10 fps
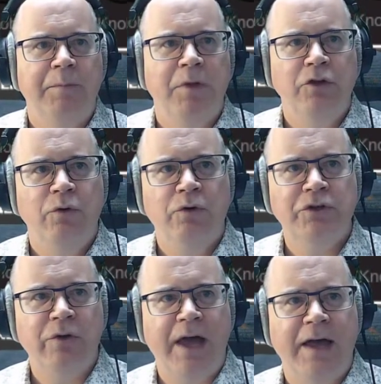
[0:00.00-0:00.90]
You
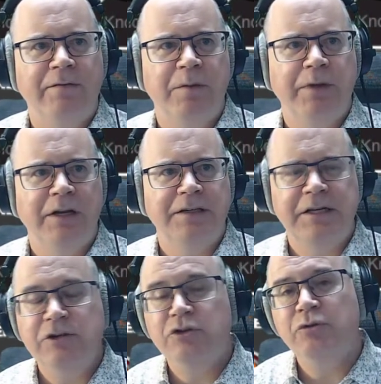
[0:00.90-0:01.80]
also have the
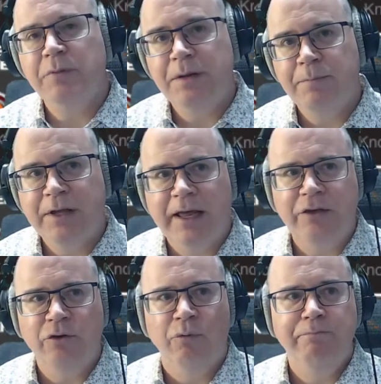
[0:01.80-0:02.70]
ability to
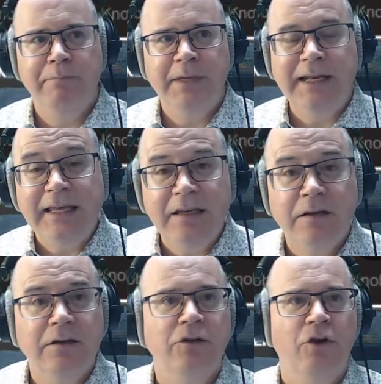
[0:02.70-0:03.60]
manipulate your MIDI
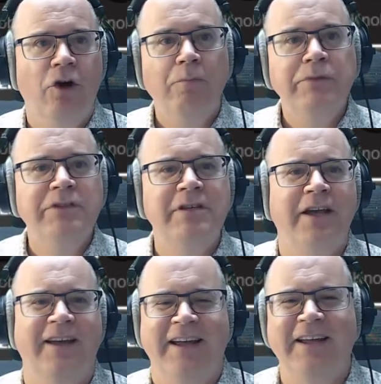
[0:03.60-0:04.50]
knobs,
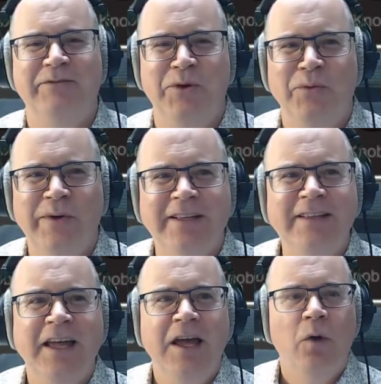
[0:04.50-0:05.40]
if you
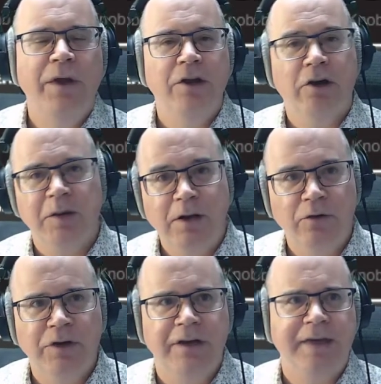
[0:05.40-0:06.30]
will. We're not going to be
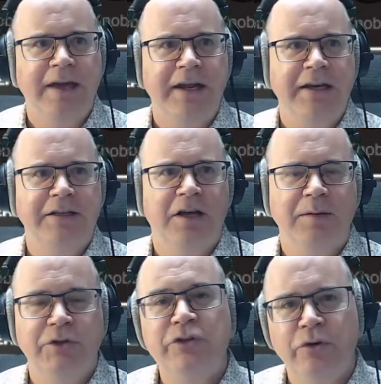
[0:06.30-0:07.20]
looking at that
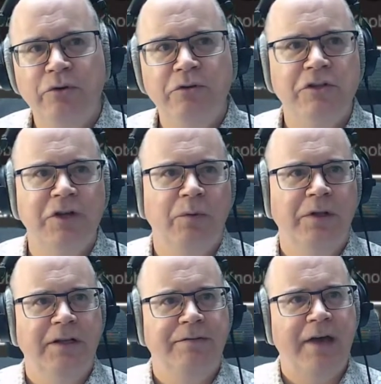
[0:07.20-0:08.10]
anytime soon, so
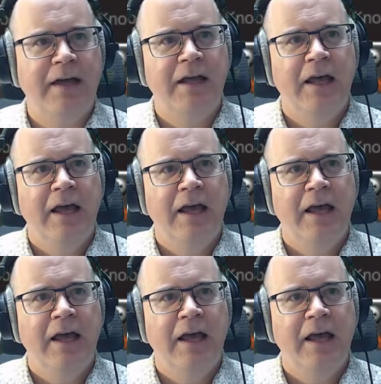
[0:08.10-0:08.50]
we'll leave that.